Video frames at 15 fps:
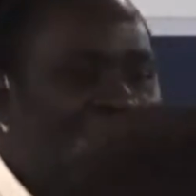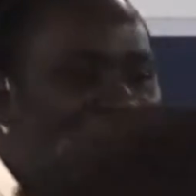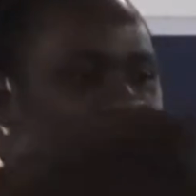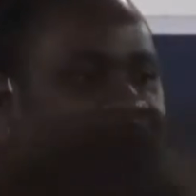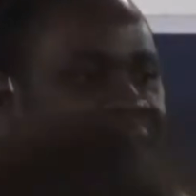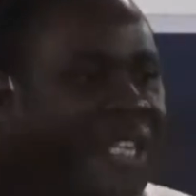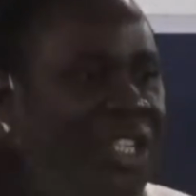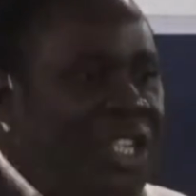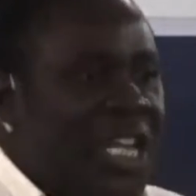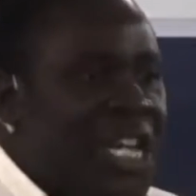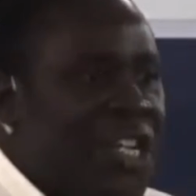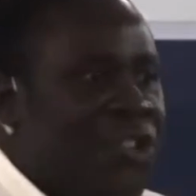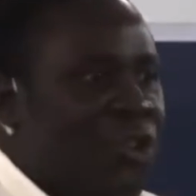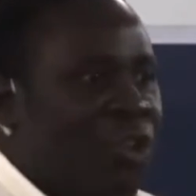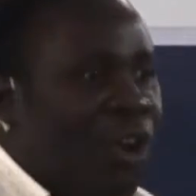it could be the
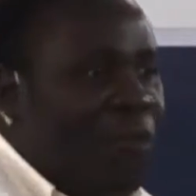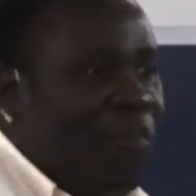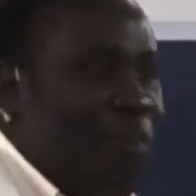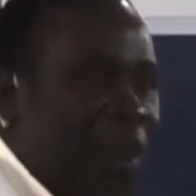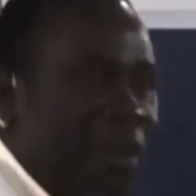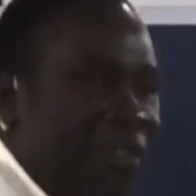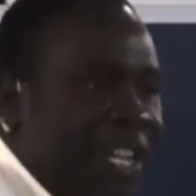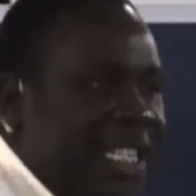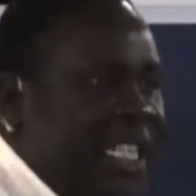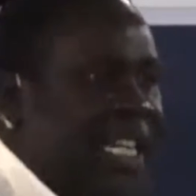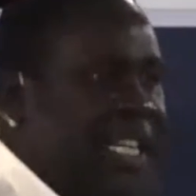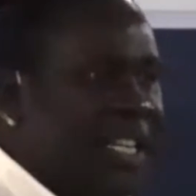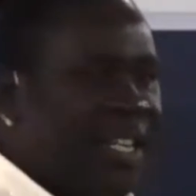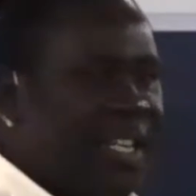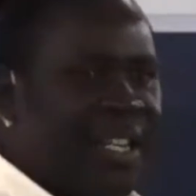issue of
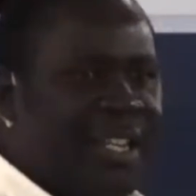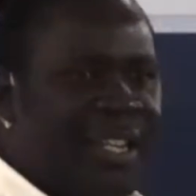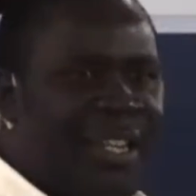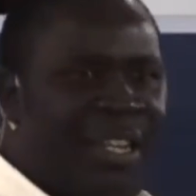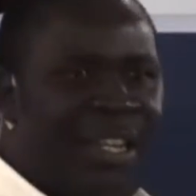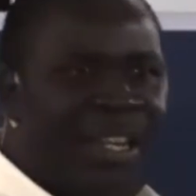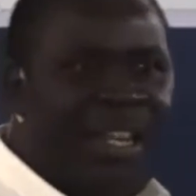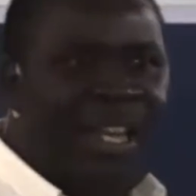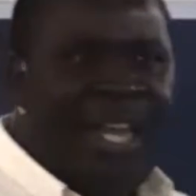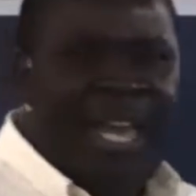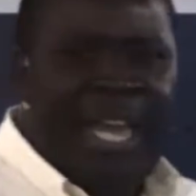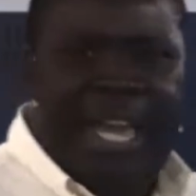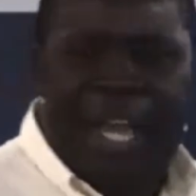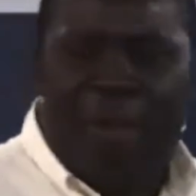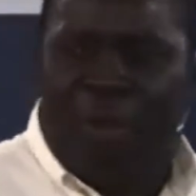poverty.
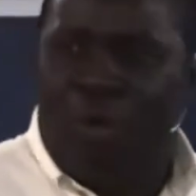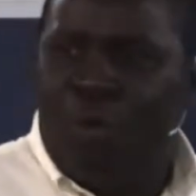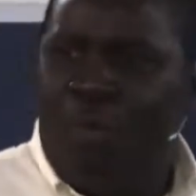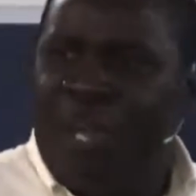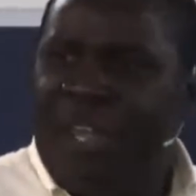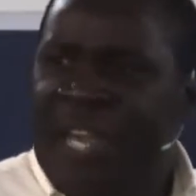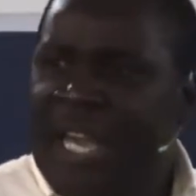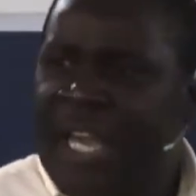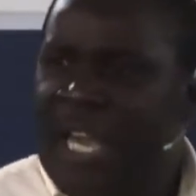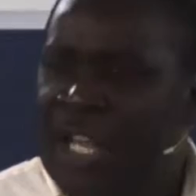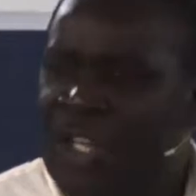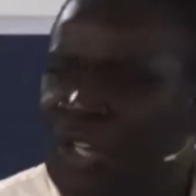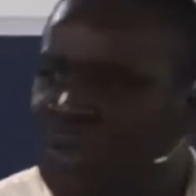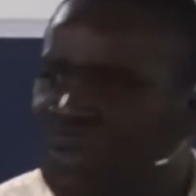It could be the